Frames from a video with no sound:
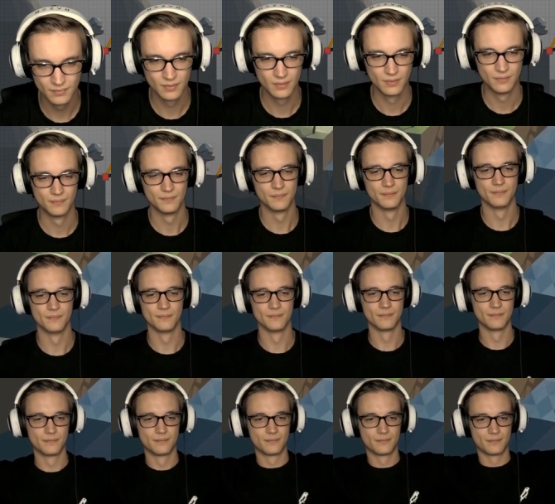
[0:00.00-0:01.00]

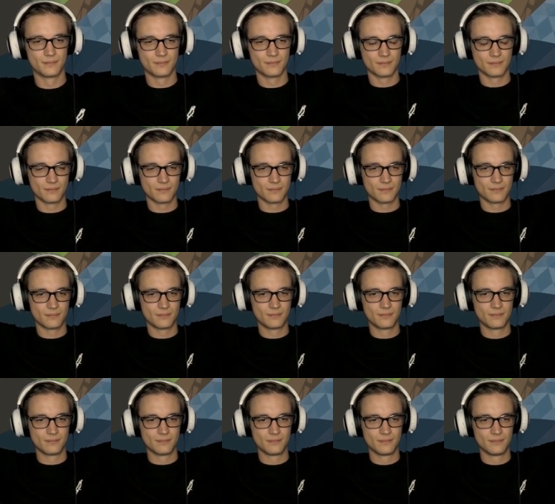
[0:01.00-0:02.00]

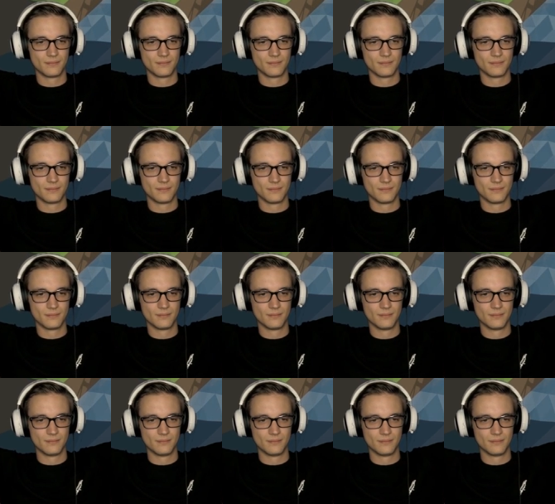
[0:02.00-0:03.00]

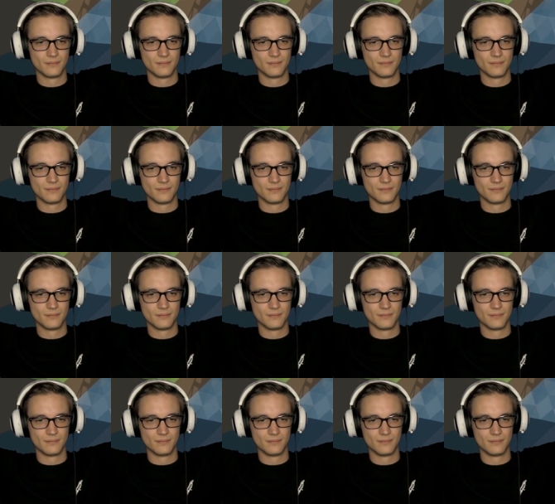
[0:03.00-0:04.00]

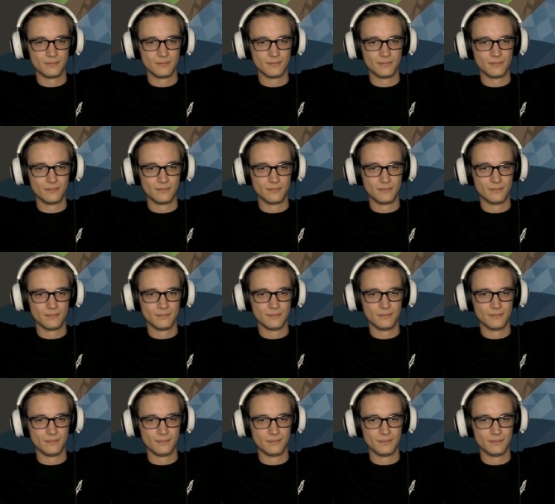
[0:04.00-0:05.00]

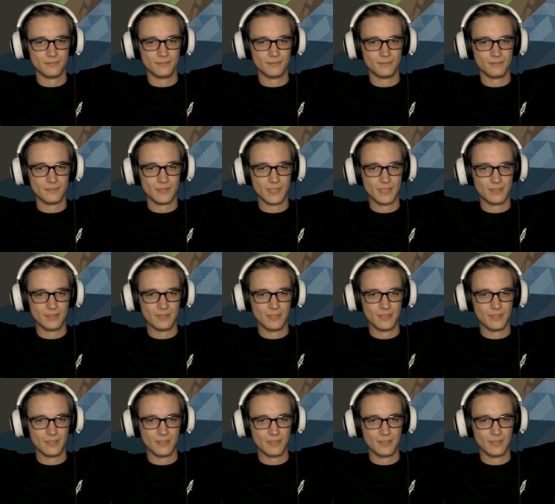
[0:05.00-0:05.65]
[no speech]